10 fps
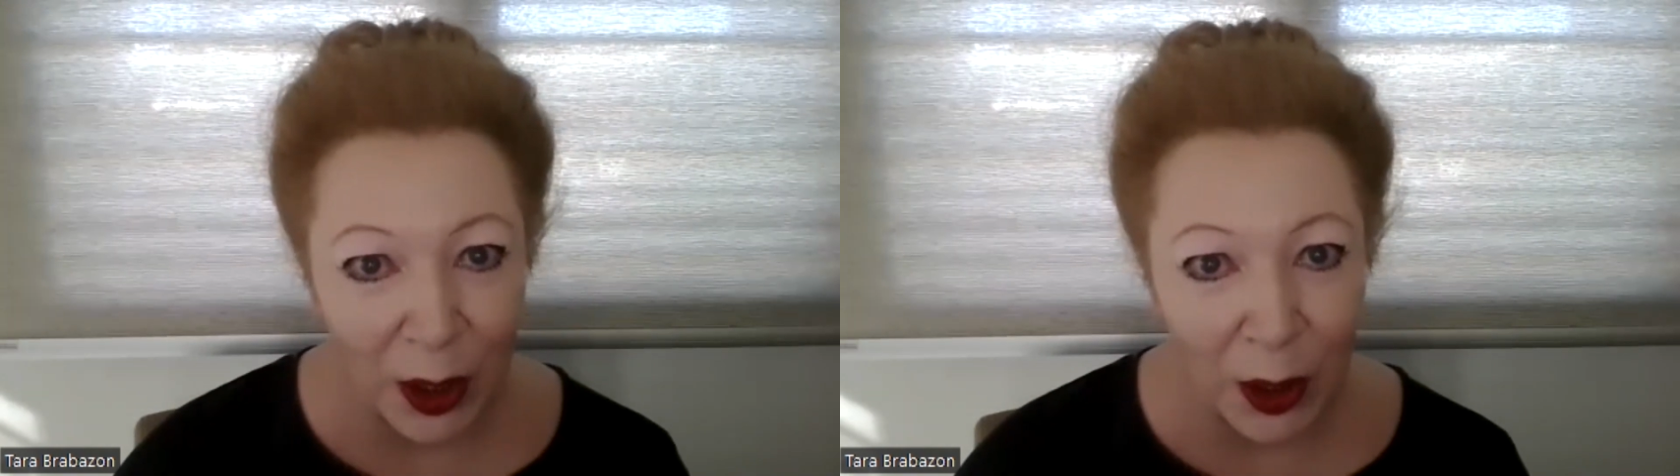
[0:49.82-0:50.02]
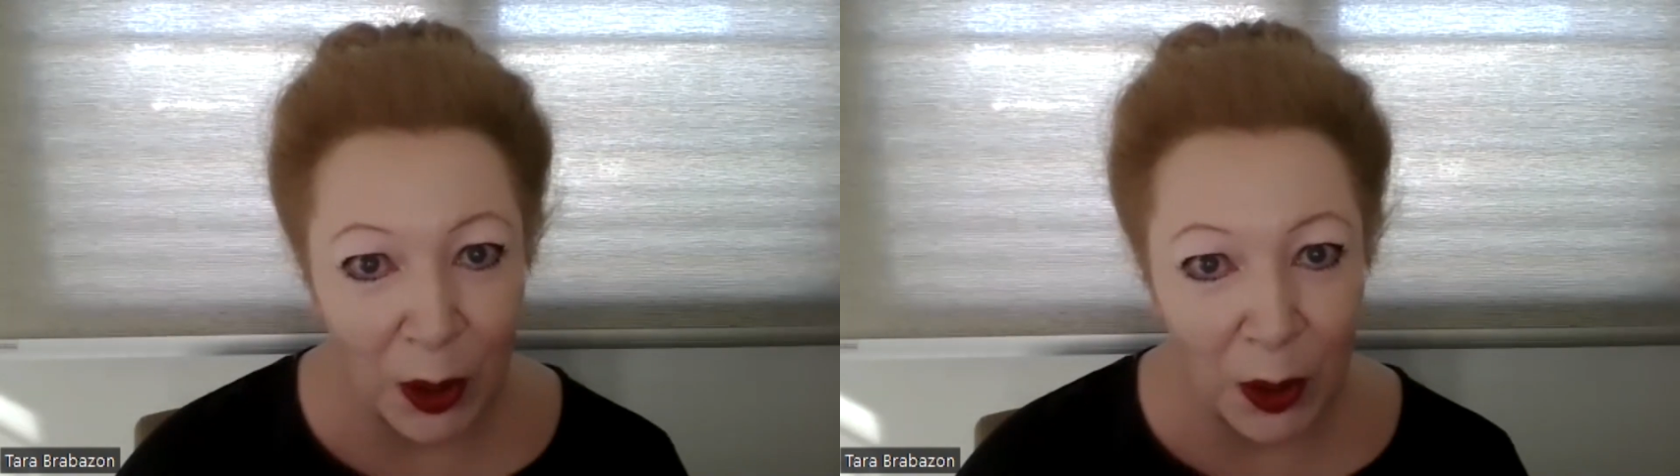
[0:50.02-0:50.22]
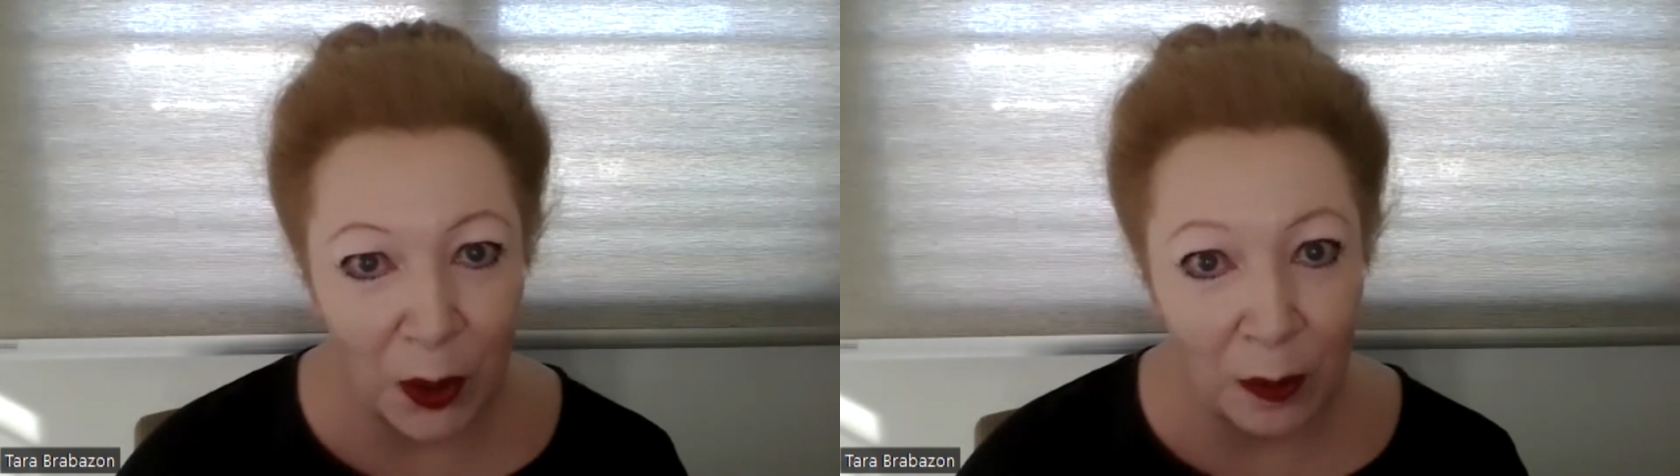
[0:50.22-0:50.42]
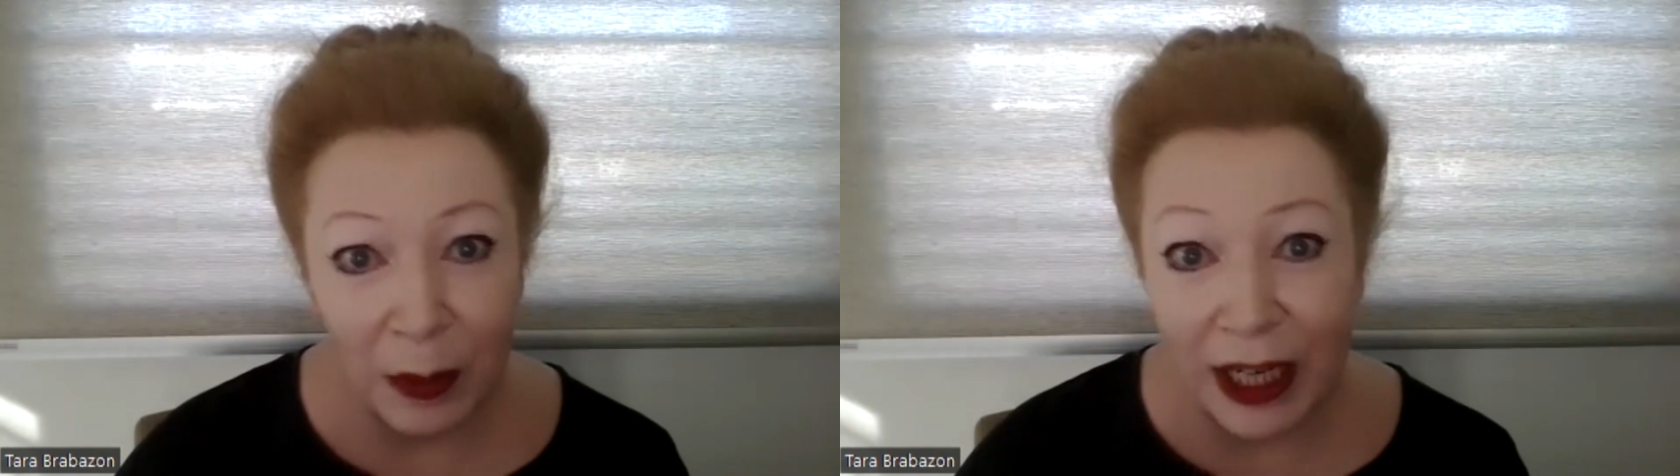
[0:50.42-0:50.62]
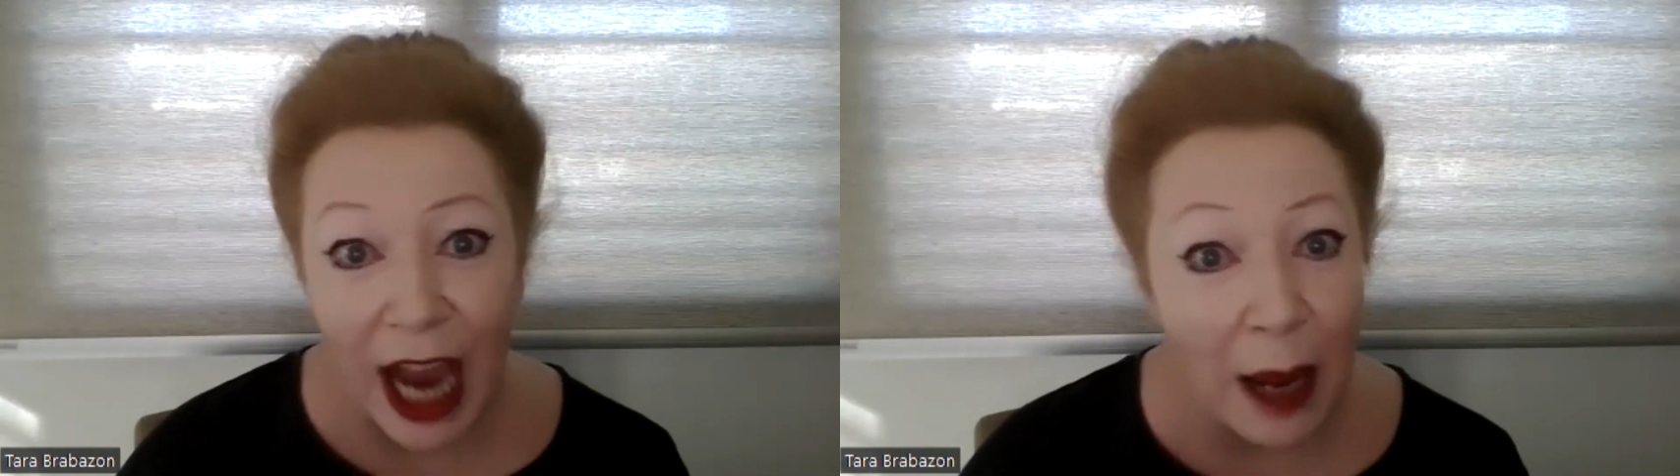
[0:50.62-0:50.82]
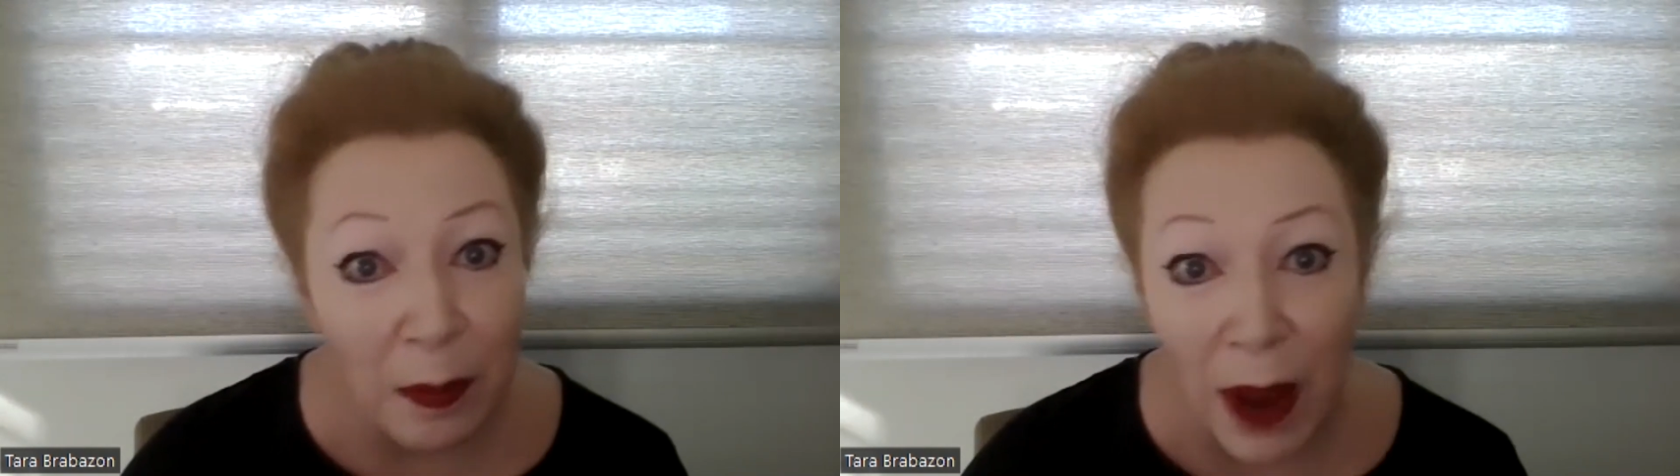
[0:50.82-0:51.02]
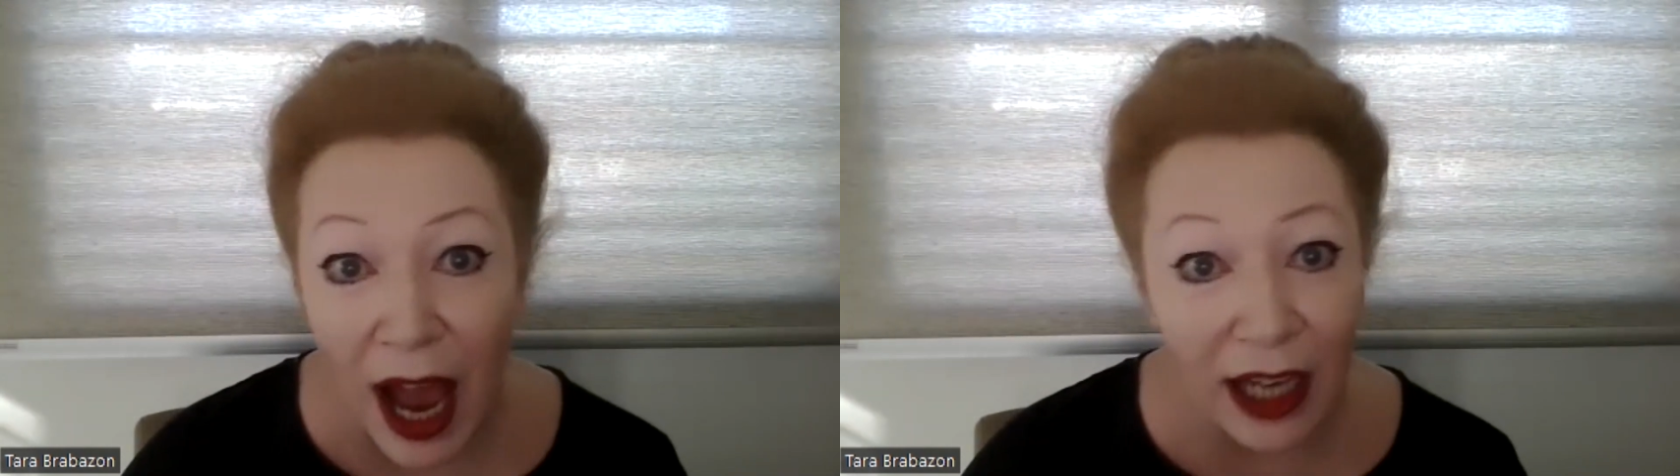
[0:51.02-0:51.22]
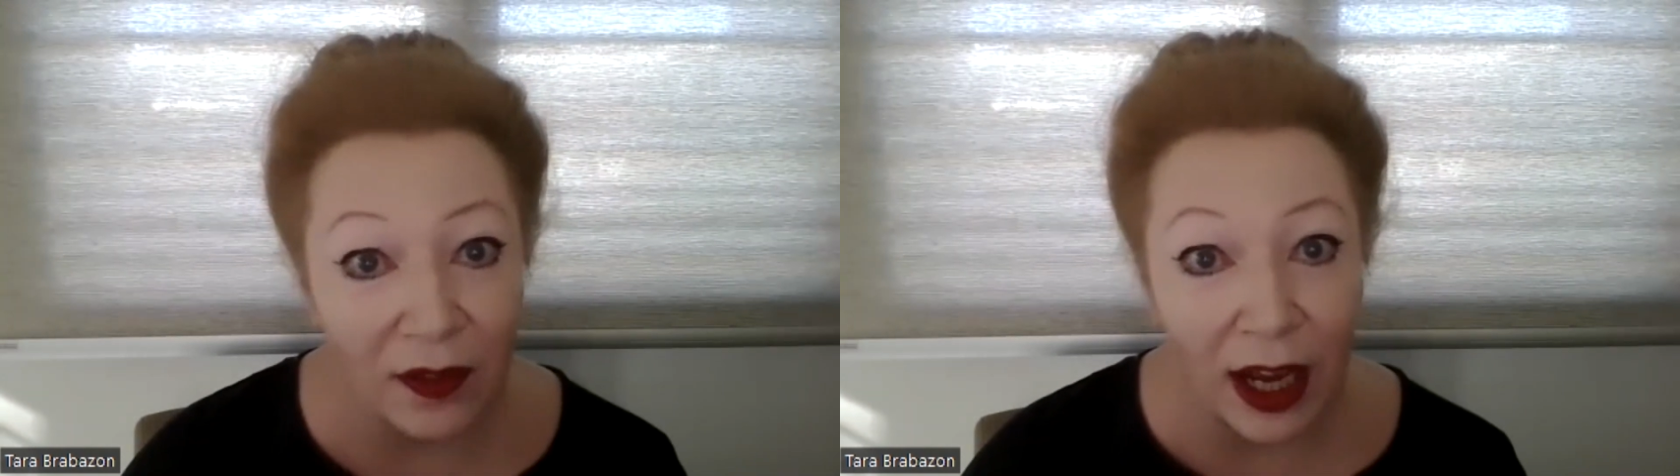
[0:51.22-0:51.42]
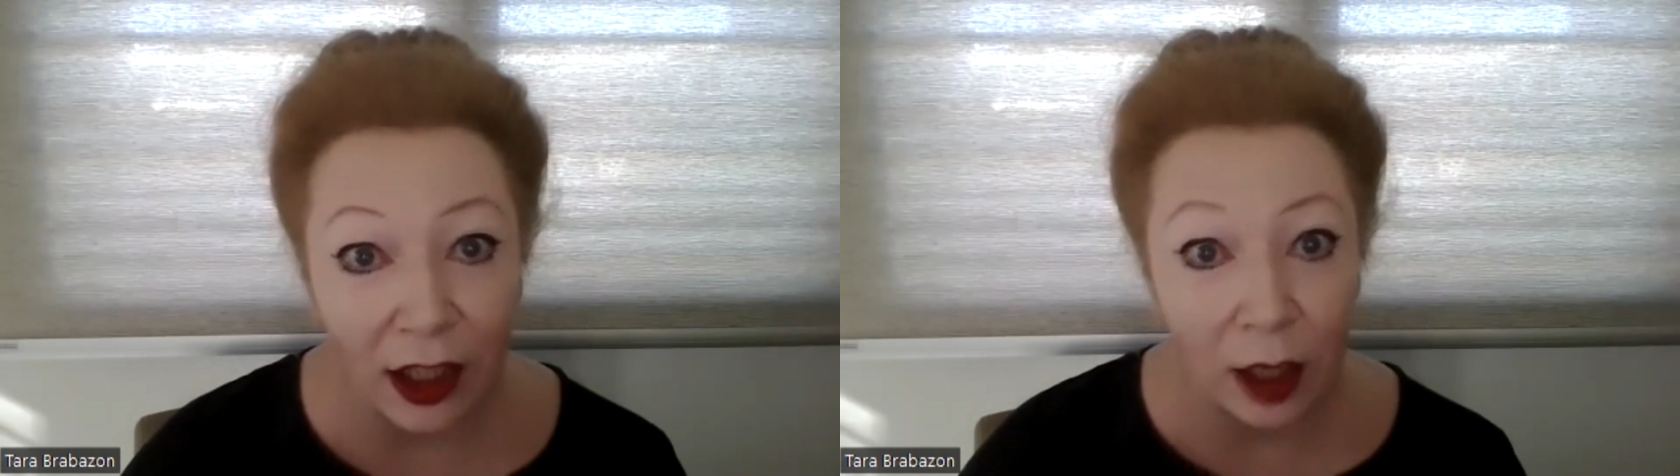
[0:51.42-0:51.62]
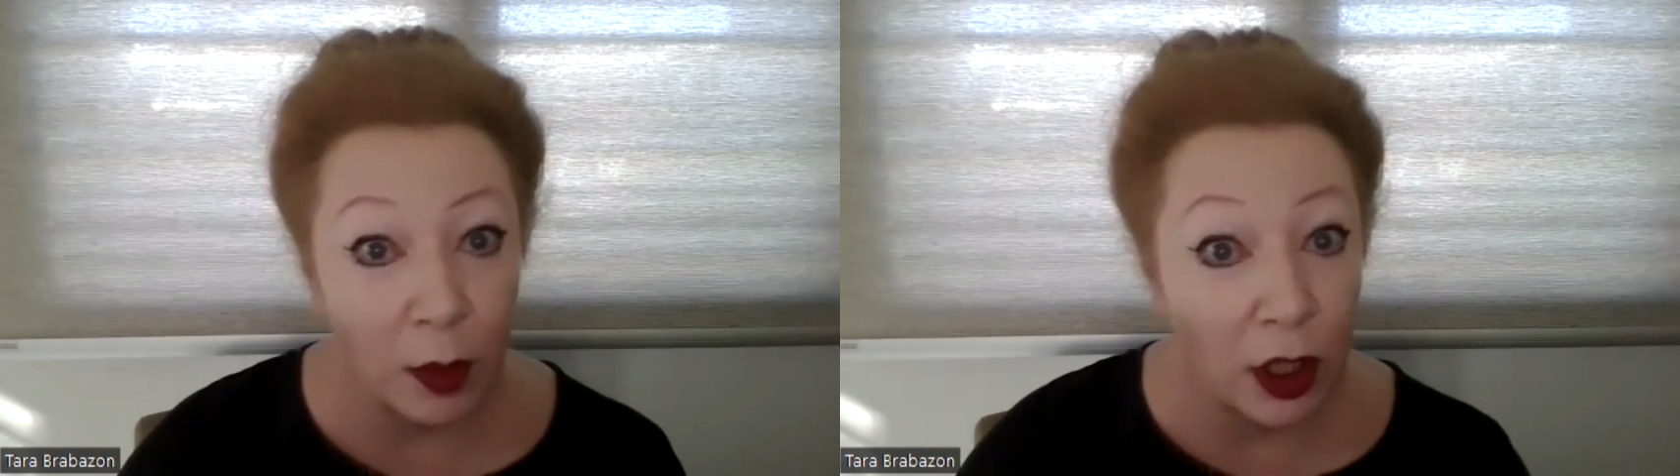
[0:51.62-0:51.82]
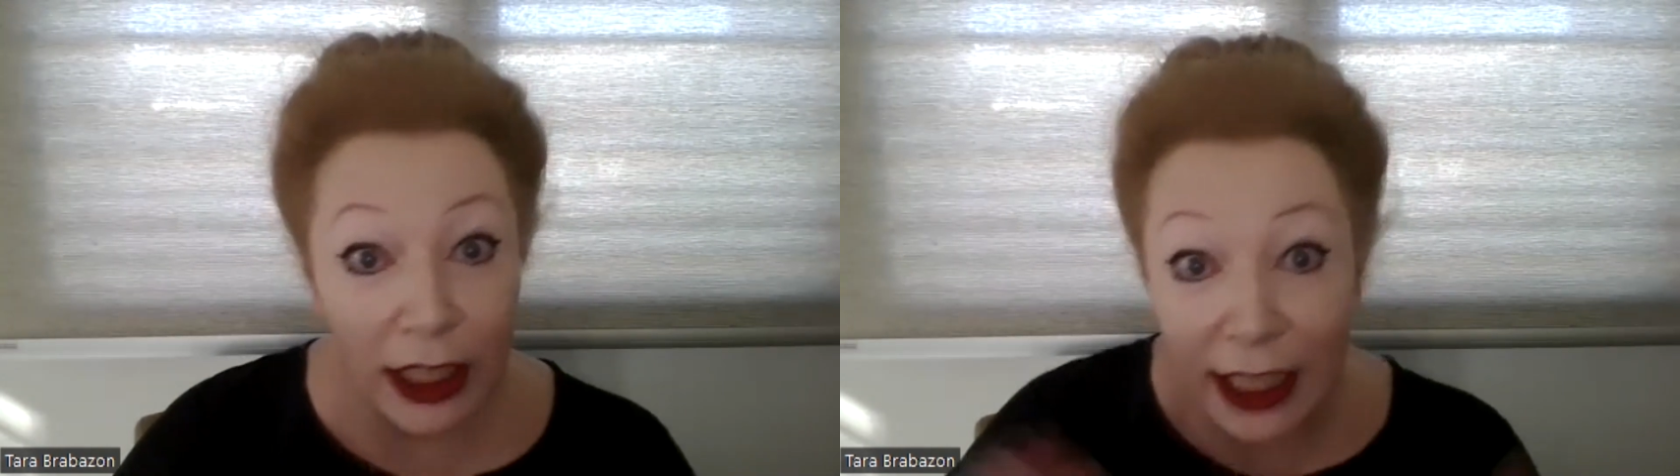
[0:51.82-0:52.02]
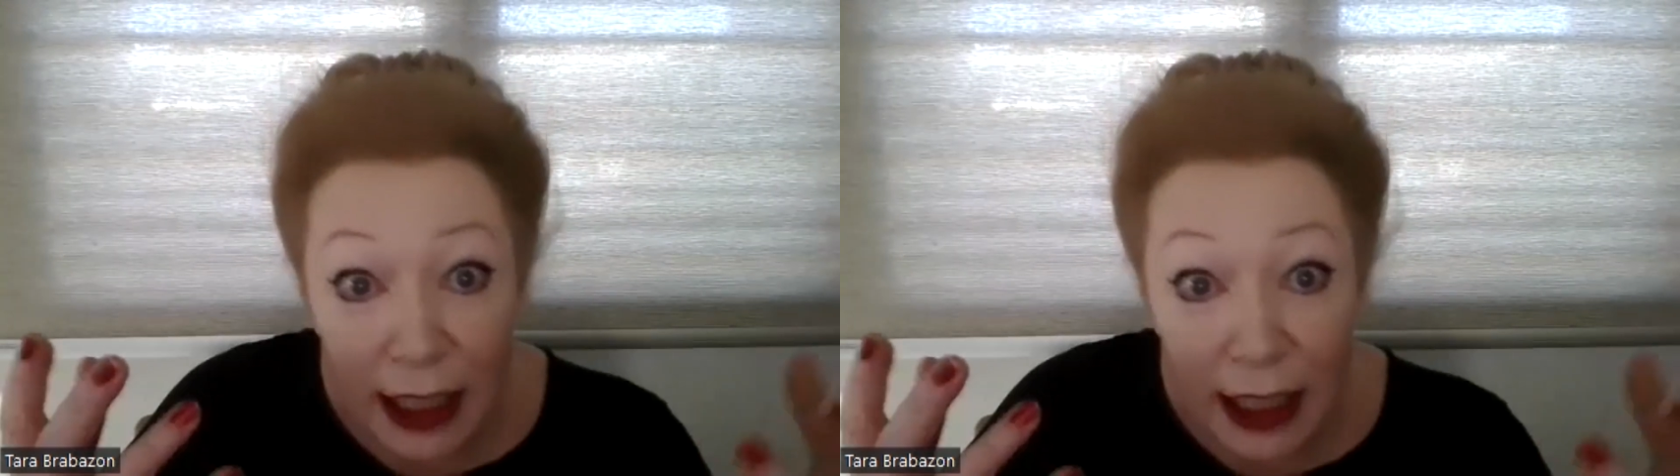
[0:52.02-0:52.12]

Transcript: who became part of our community,